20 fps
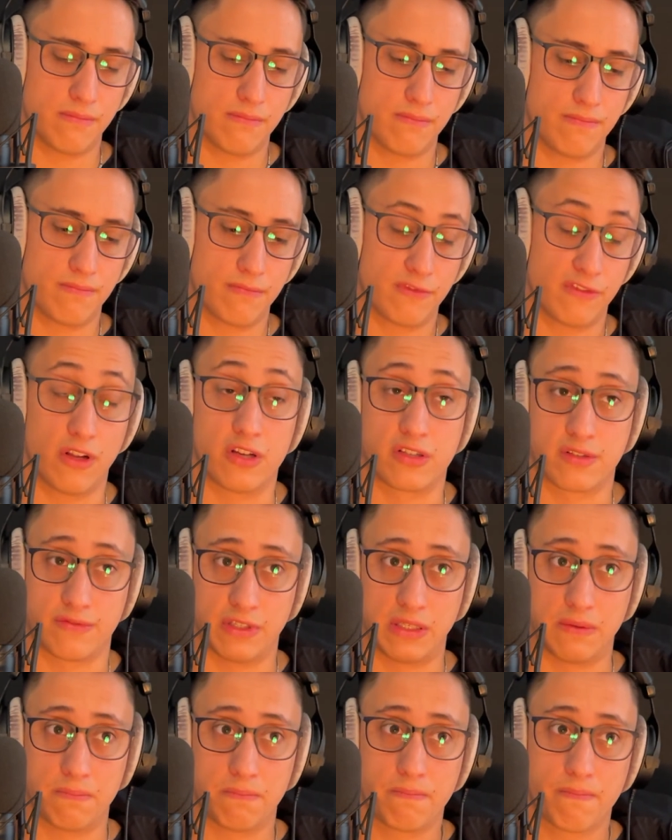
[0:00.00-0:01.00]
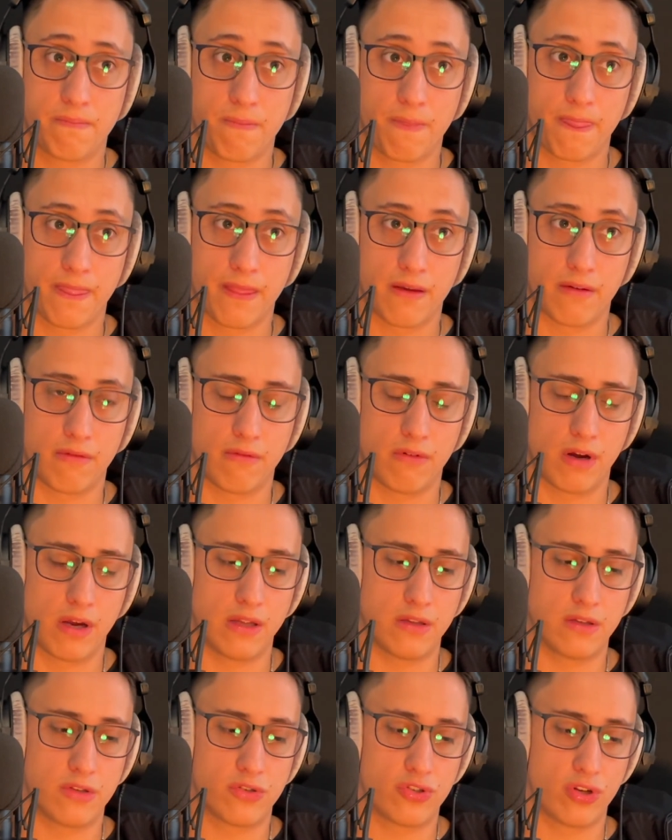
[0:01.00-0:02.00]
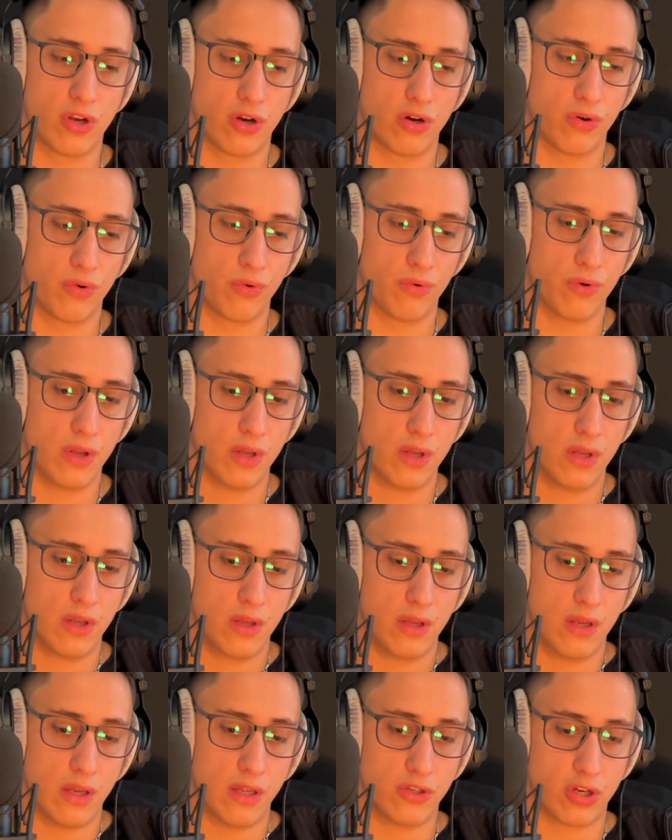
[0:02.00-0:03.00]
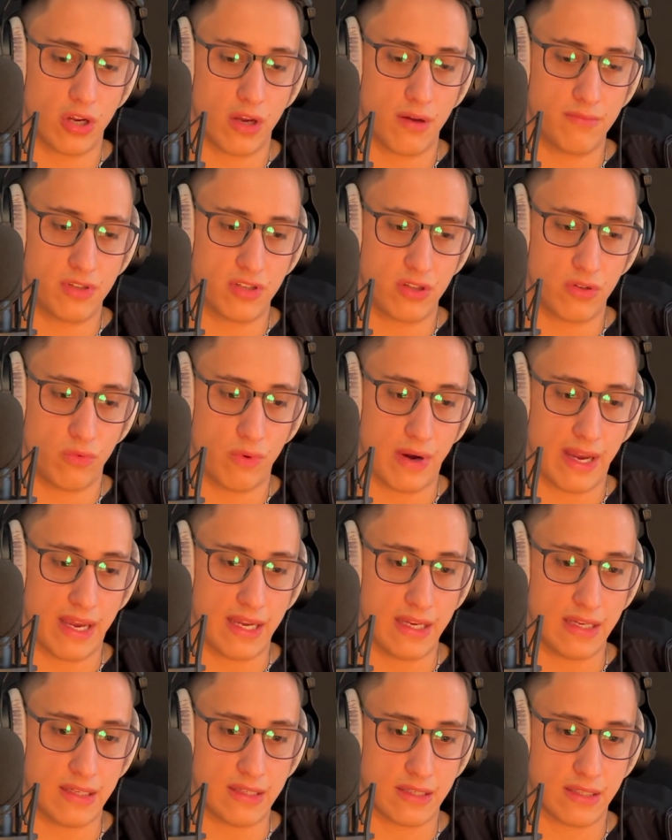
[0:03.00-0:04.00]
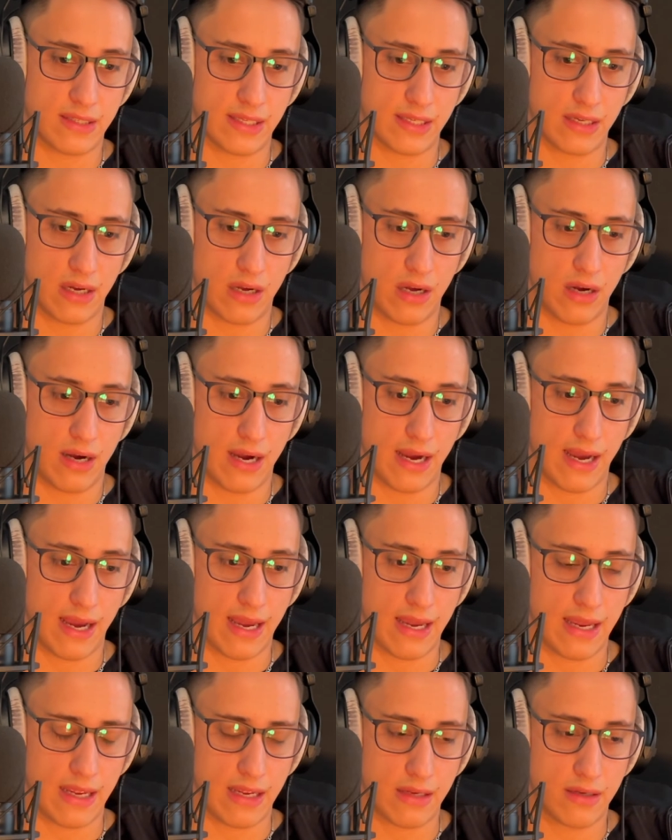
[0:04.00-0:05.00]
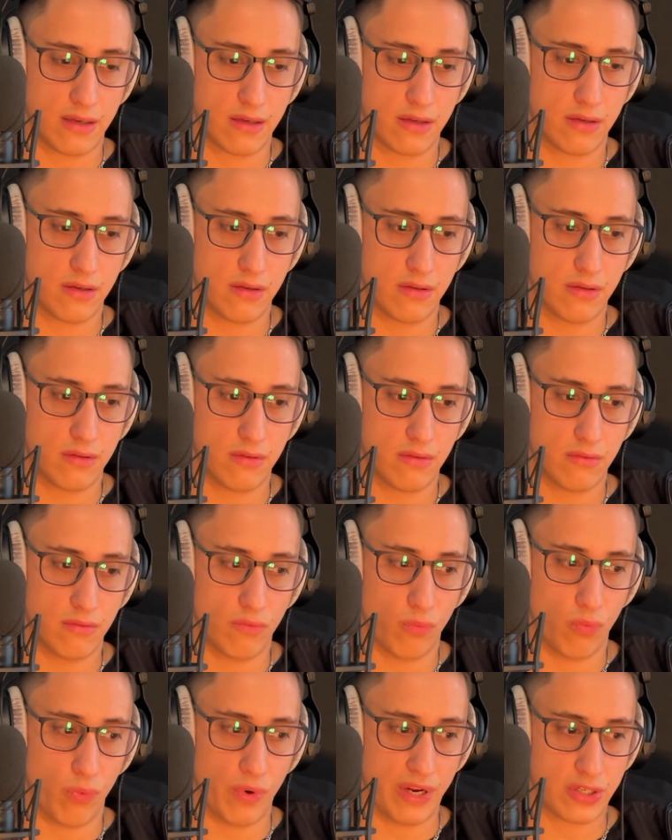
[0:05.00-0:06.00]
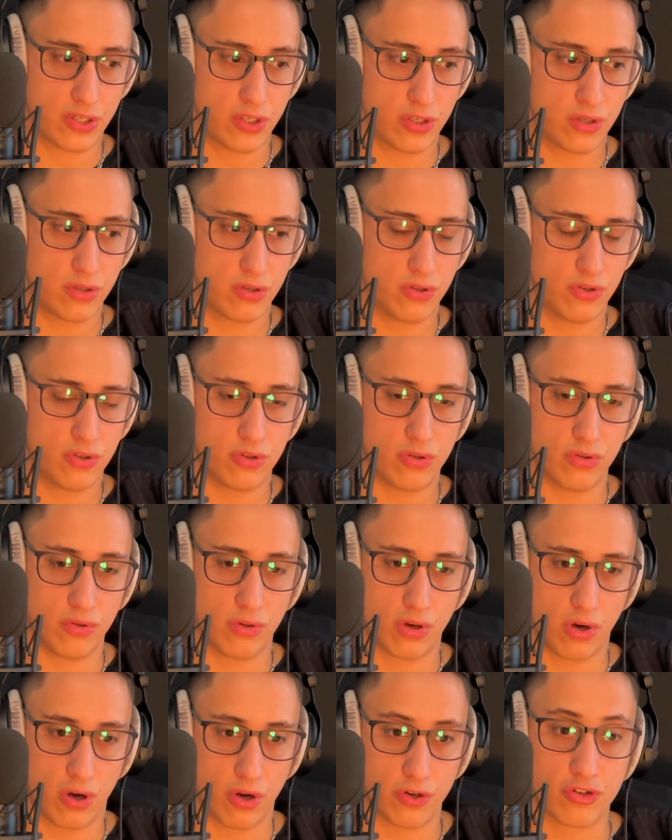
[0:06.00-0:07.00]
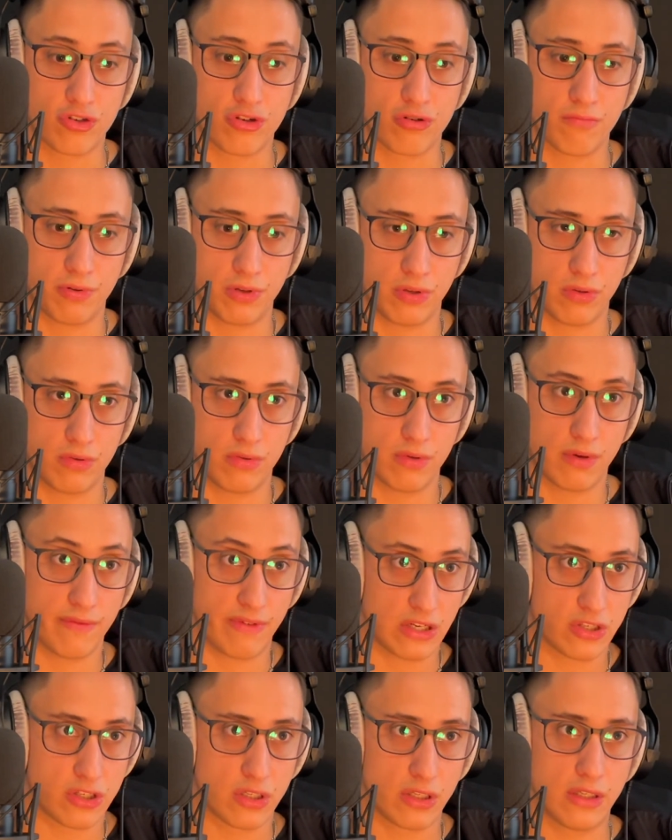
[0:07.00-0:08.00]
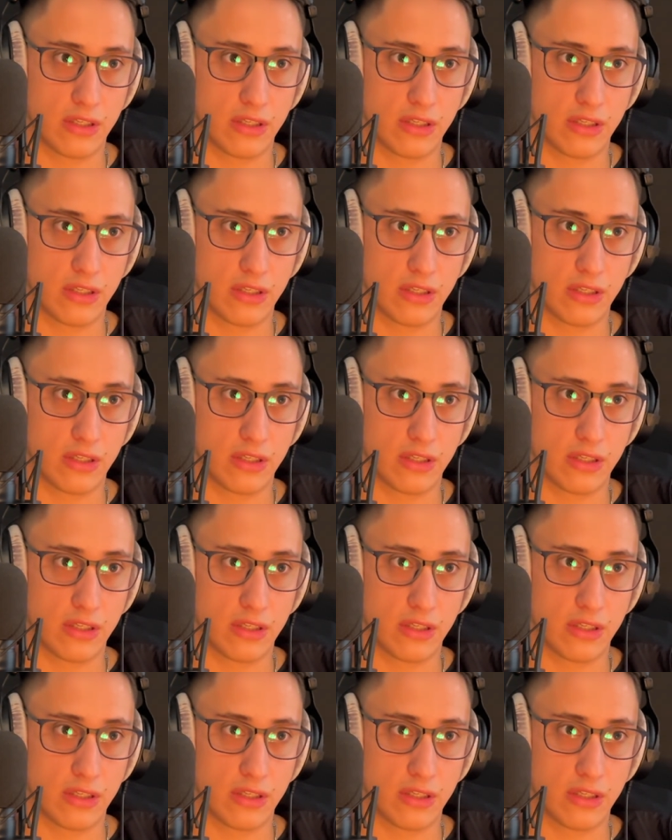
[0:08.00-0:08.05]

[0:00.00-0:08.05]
philosophy, right? So in terms of the ways that I wish to contribute eventually.